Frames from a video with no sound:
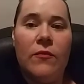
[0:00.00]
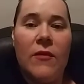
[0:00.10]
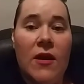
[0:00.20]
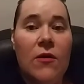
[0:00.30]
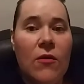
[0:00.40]

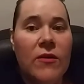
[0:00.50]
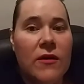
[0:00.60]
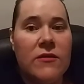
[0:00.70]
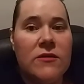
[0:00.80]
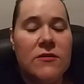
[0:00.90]
And you really
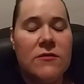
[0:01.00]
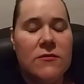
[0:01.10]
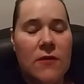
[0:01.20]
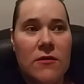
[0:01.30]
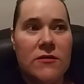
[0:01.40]

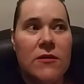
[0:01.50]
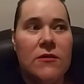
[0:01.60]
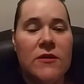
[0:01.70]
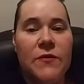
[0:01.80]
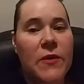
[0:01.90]
are
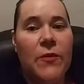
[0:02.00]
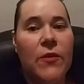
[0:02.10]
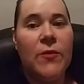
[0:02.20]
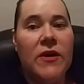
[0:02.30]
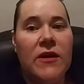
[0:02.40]
soulless
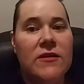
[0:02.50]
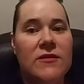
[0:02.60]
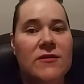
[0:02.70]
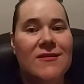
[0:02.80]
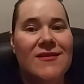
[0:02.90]
people,
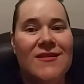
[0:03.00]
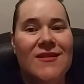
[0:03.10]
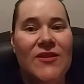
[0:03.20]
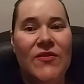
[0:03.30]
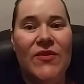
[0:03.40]
because
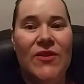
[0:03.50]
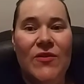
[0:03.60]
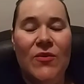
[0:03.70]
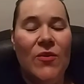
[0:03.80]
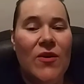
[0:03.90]
if
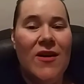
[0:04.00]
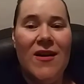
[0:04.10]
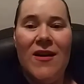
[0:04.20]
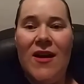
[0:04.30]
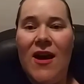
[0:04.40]
you
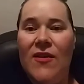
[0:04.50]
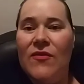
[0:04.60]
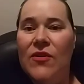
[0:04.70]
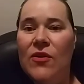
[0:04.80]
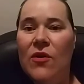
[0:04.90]

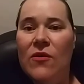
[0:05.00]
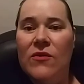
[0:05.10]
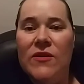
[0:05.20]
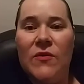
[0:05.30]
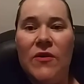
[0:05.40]
have no
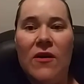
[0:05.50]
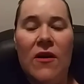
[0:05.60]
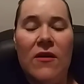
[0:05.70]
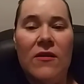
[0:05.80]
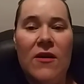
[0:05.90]

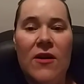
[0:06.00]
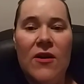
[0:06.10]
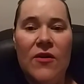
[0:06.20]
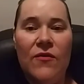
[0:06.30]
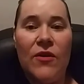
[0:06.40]
disregard
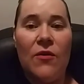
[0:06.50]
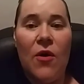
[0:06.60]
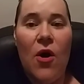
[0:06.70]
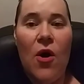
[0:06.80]
for your